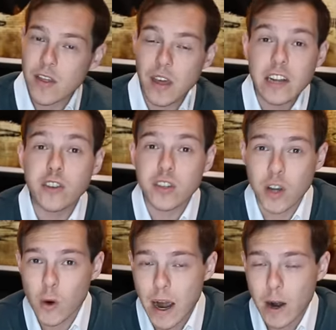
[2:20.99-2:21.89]
They just
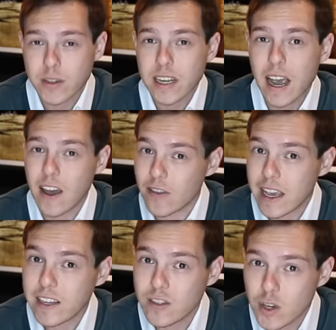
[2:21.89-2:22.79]
go out and
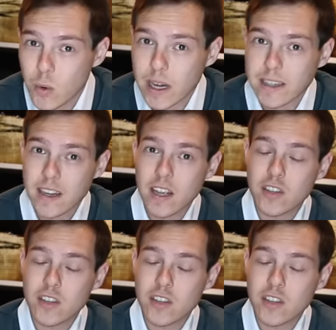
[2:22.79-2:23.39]
they do it.